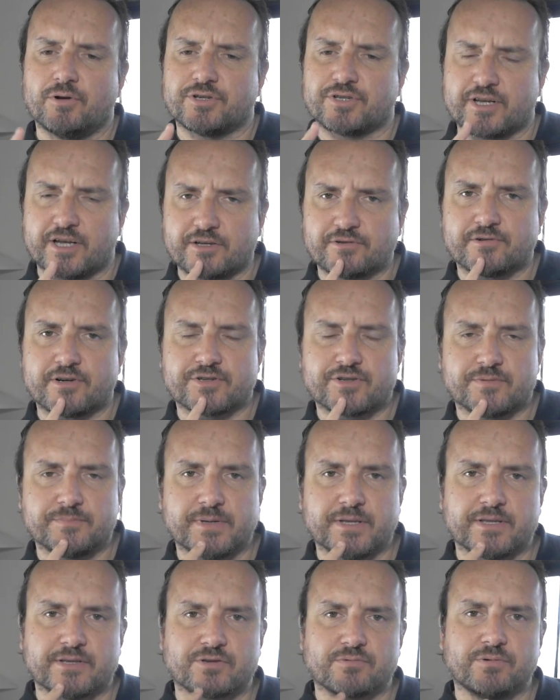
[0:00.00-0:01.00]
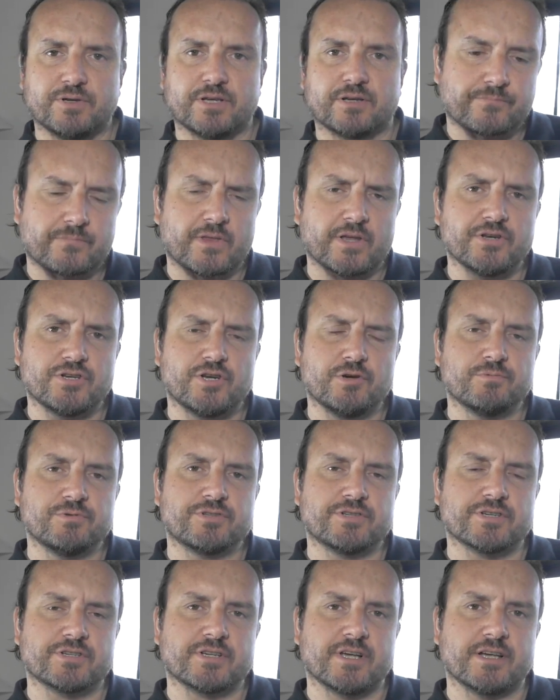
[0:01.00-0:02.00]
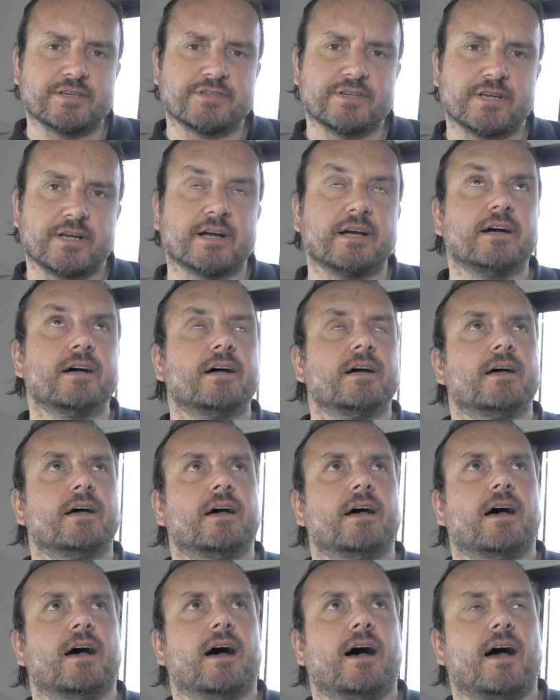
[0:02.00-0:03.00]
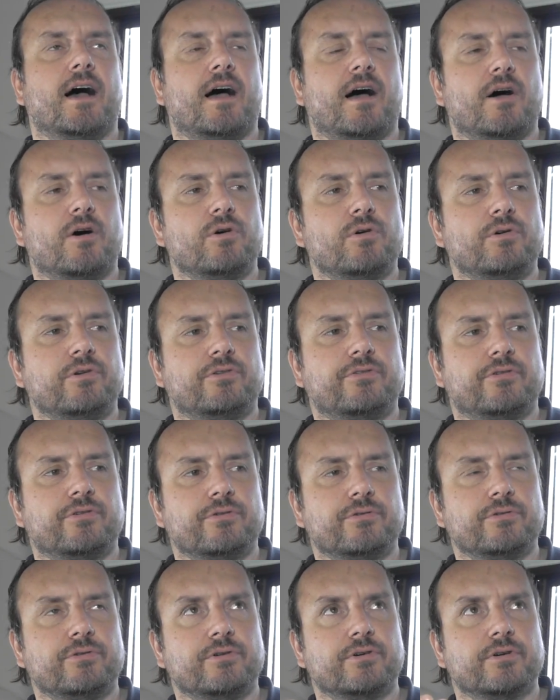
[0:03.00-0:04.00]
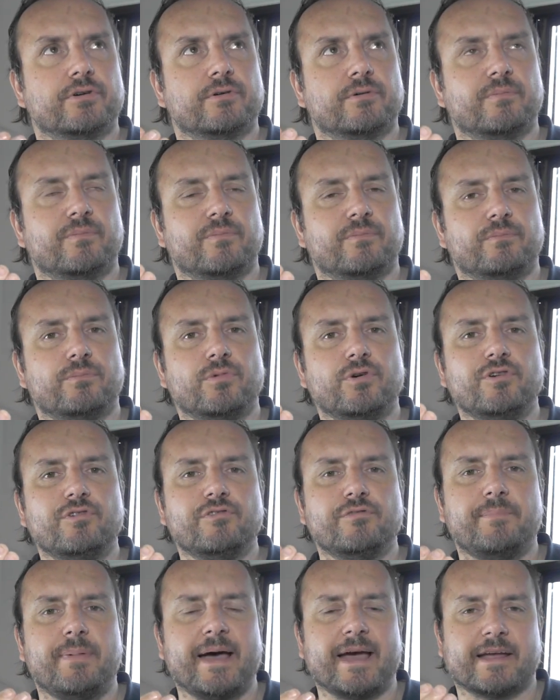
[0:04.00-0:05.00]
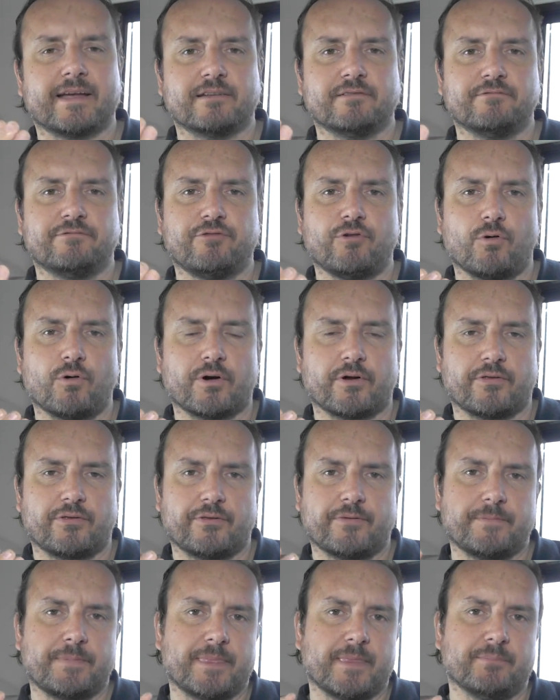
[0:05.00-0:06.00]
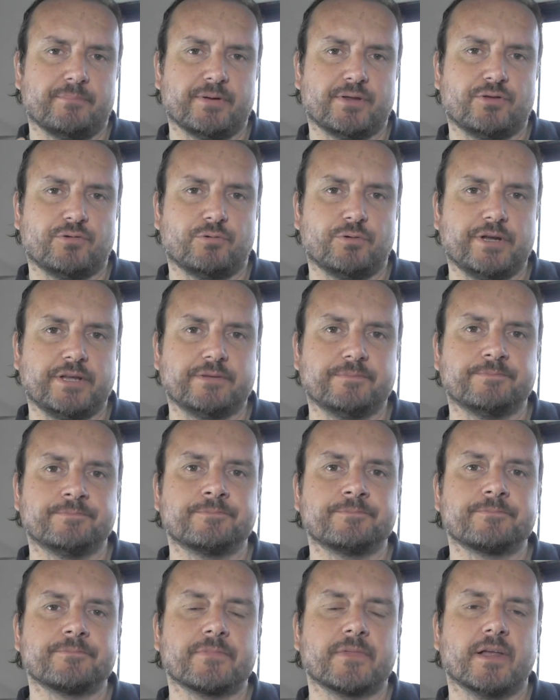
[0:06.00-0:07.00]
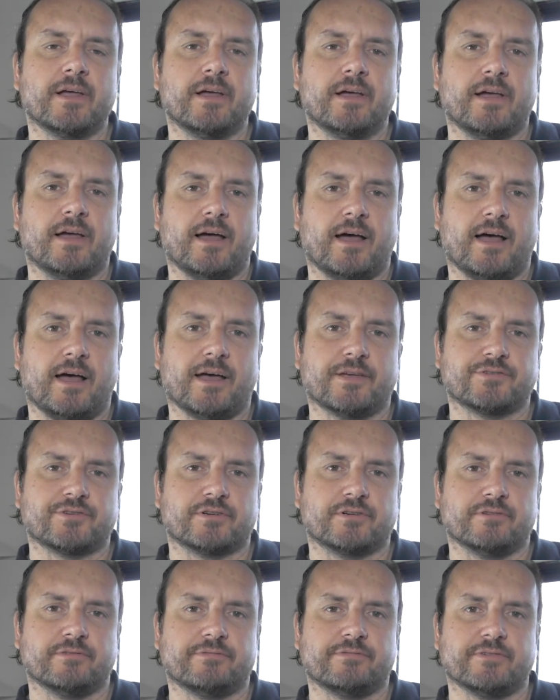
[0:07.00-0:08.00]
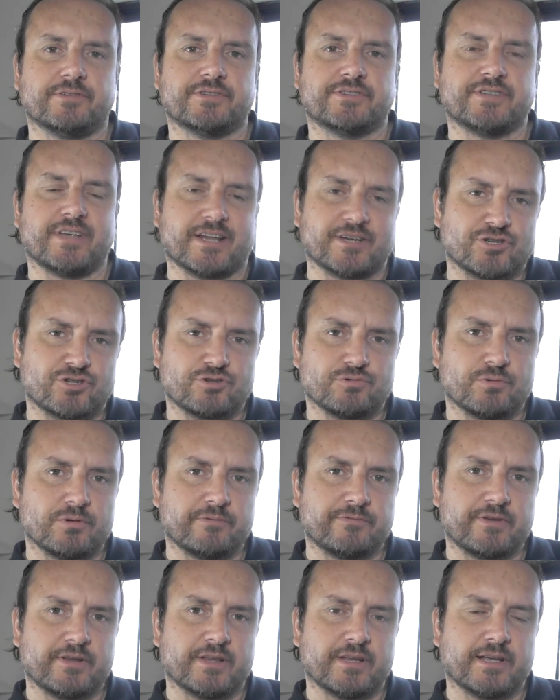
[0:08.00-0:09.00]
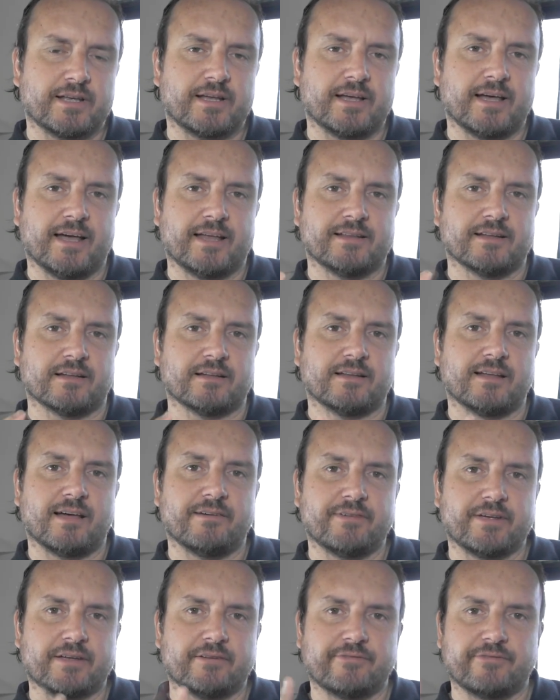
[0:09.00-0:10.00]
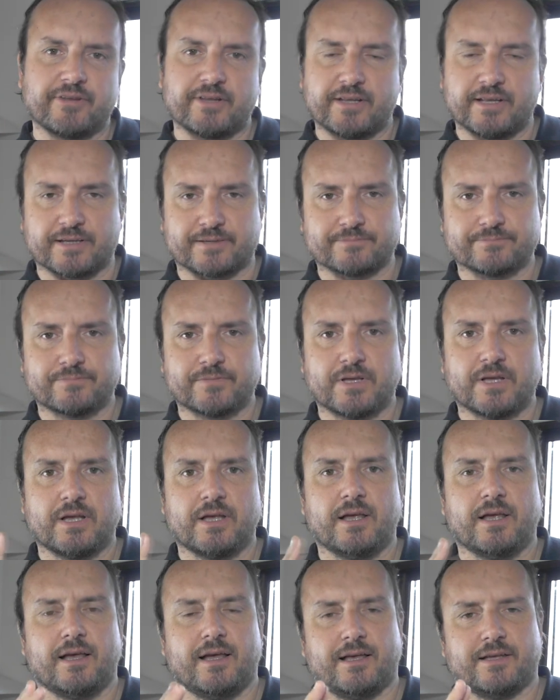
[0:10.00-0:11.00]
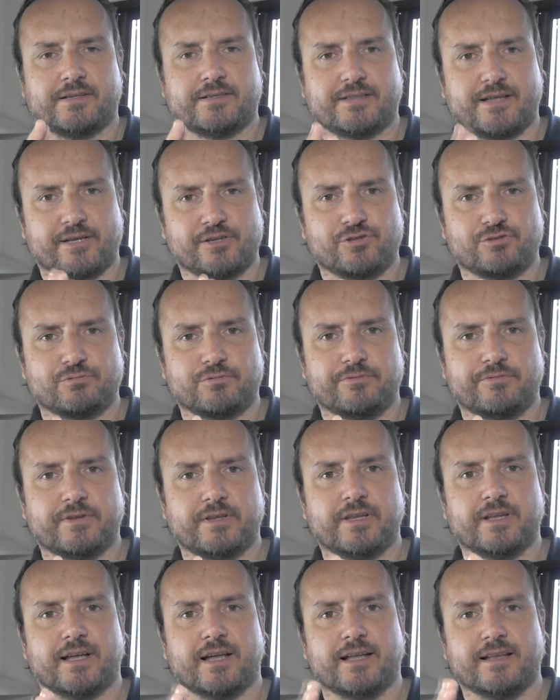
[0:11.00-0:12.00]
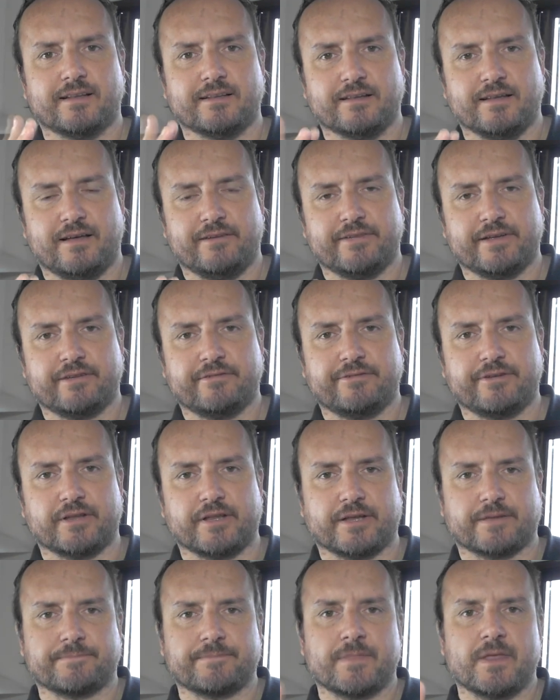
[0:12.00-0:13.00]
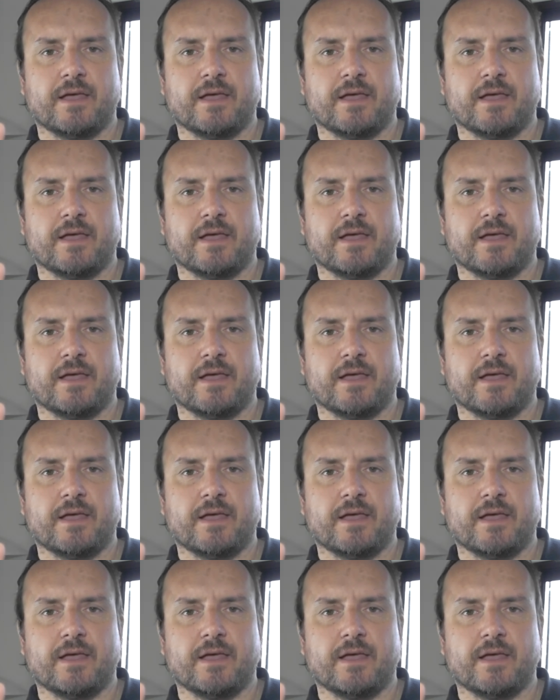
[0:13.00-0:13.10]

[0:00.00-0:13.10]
interested me this week, she was discussing how to move back and forth between a sort of sensual feeling and a loving feeling. A sensual feeling and a loving feeling.